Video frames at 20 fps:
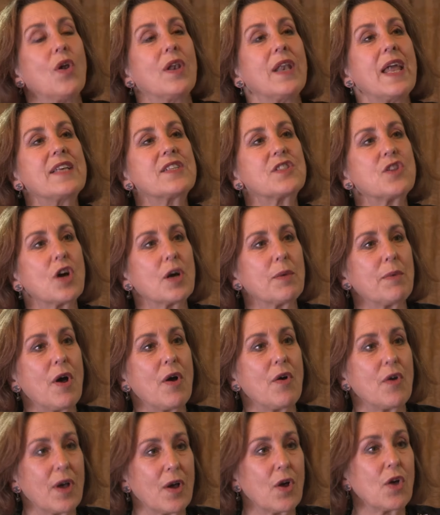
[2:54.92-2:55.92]
Let's talk
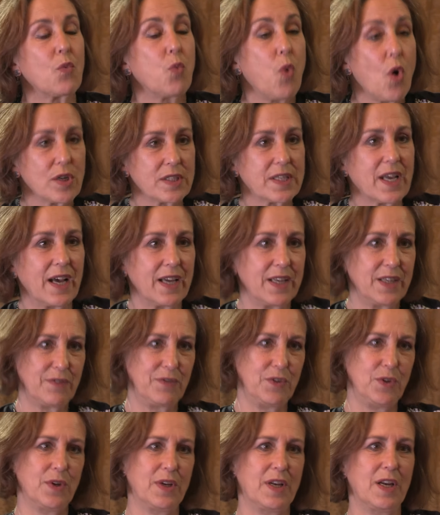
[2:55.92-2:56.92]
about what kind
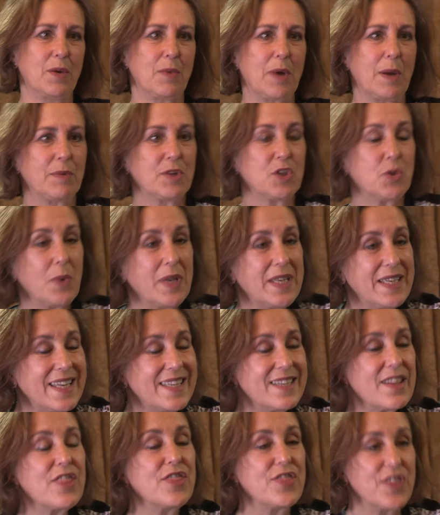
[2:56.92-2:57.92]
of nuclear weapon. Do we
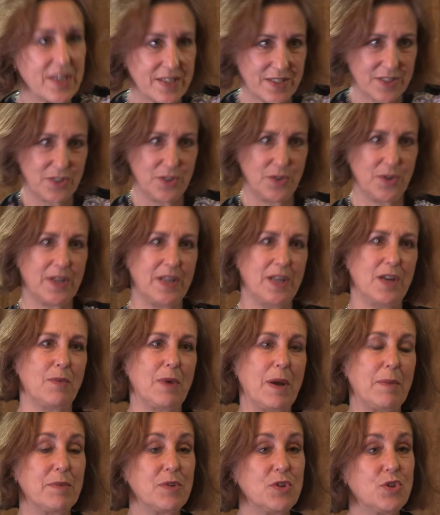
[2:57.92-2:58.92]
need this nuclear
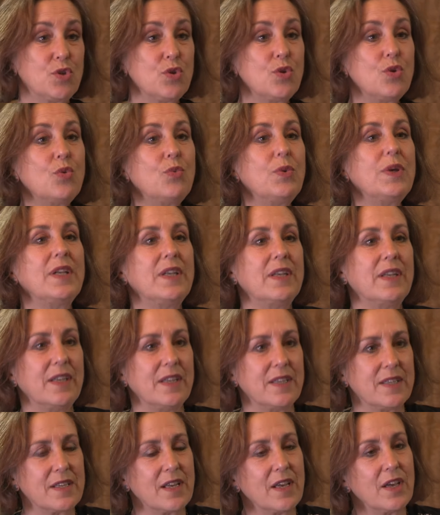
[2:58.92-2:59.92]
weapon? Do we
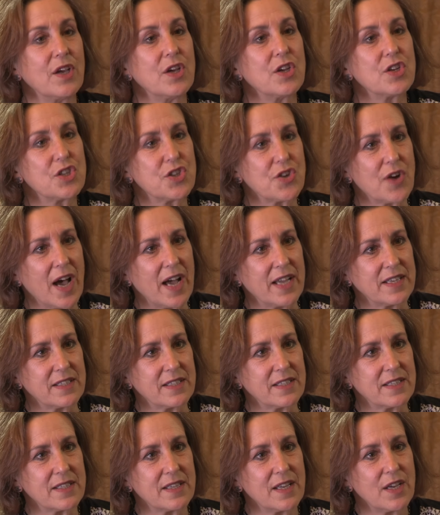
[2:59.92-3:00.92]
need
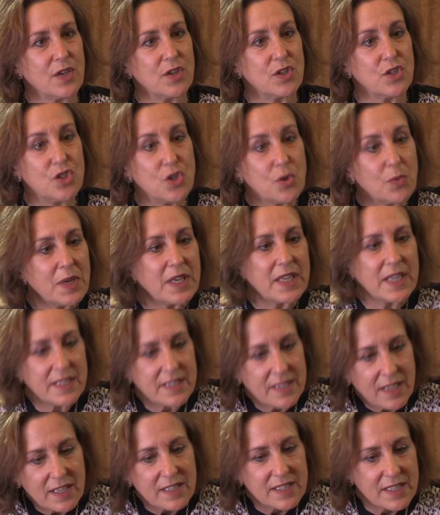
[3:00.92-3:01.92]
Trident? Do we need
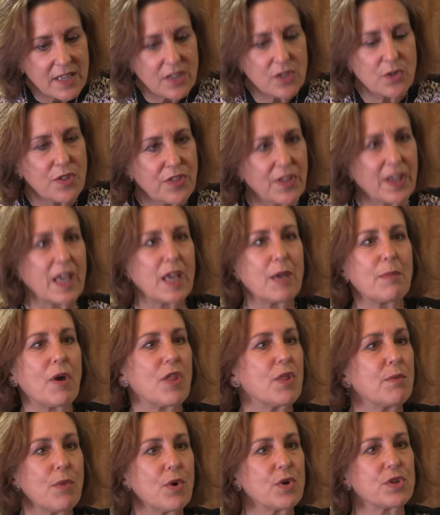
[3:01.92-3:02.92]
to continue thinking
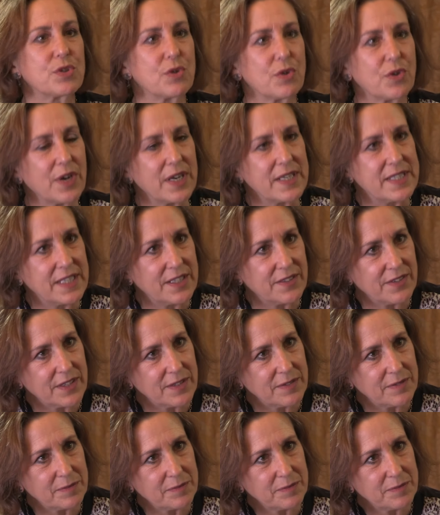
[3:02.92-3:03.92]
about the Moscow criterion?